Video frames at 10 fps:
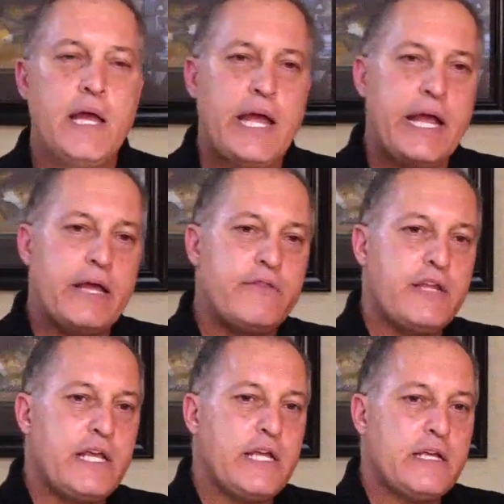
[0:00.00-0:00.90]
And
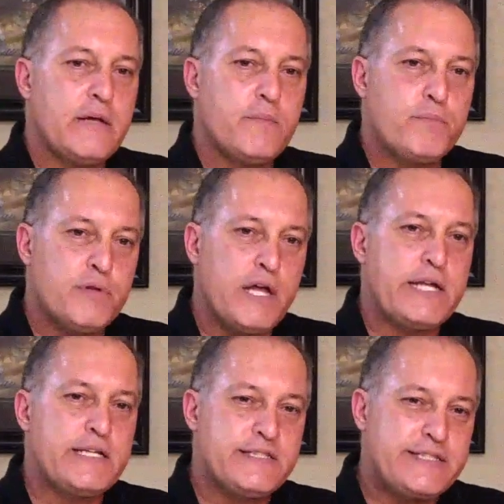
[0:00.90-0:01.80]
the
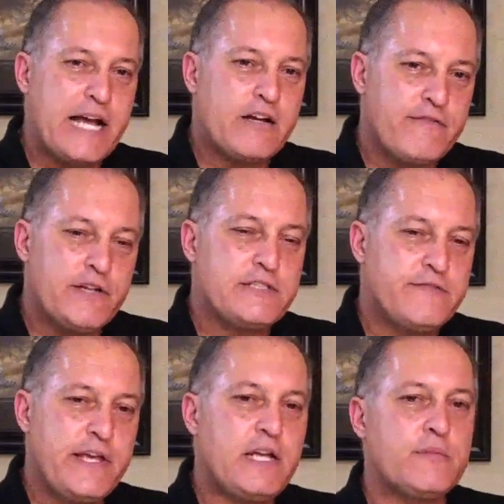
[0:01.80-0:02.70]
bloody sacrifice of
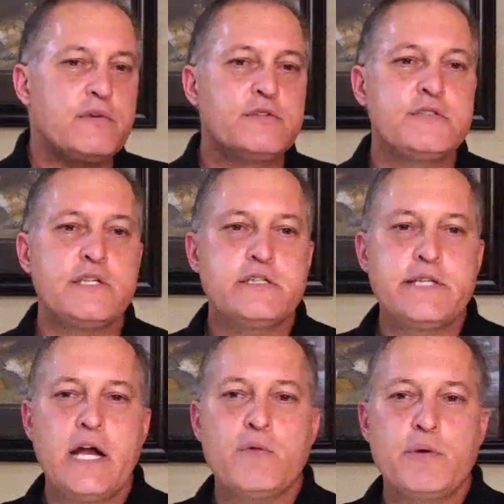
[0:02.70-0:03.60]
animals is
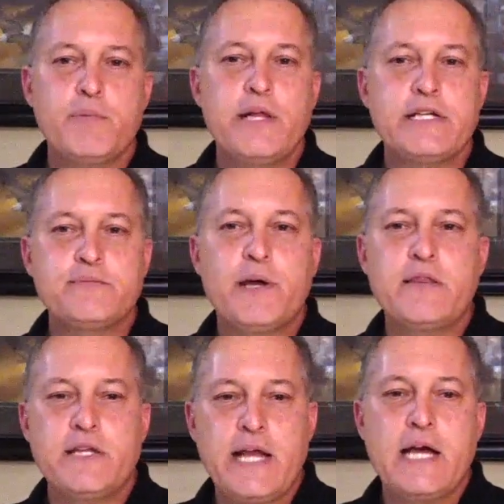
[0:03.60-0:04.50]
now replaced by
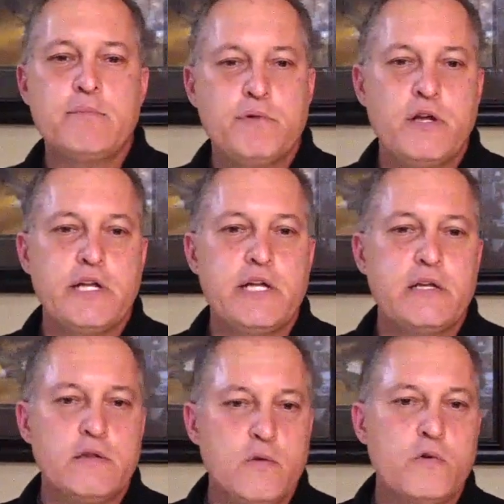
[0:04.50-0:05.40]
the non-bloody
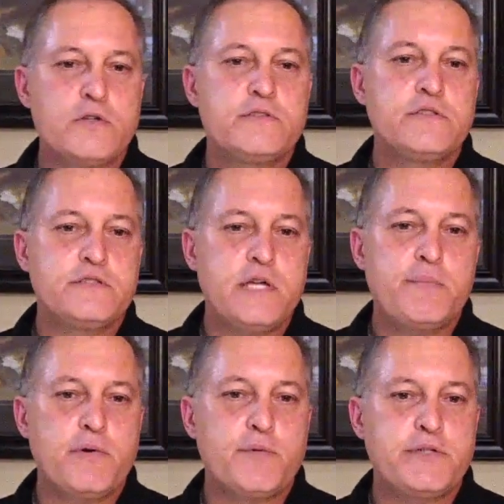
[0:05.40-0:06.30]
Lord's
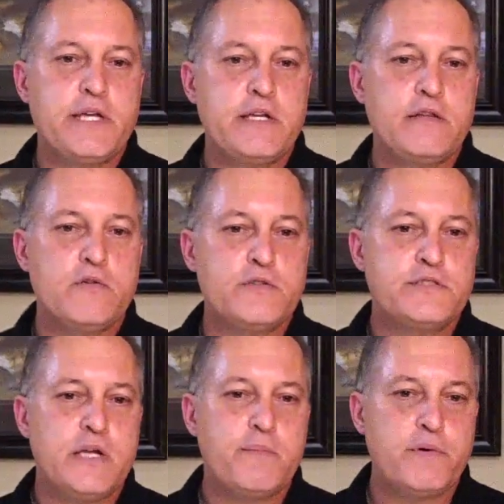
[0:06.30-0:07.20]
Supper, partaking of Lord's
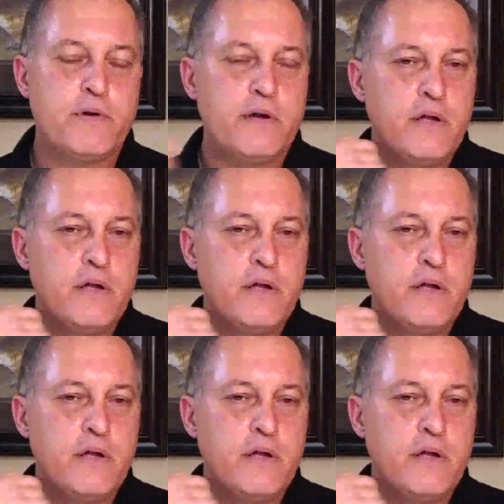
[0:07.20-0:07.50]
Supper.